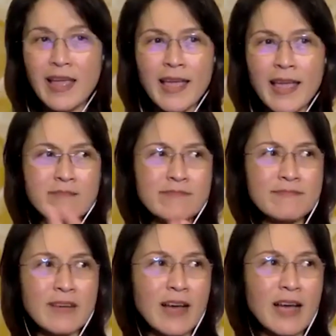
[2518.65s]
And
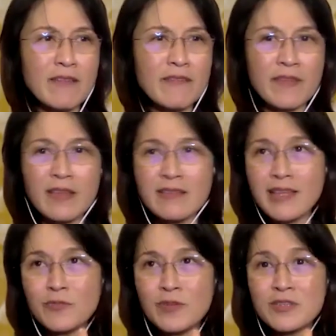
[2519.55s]
I felt
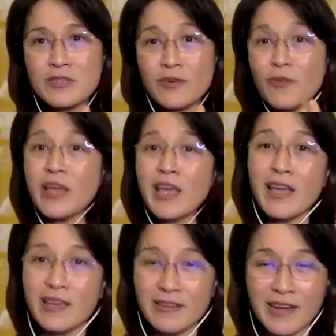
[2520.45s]
that was okay.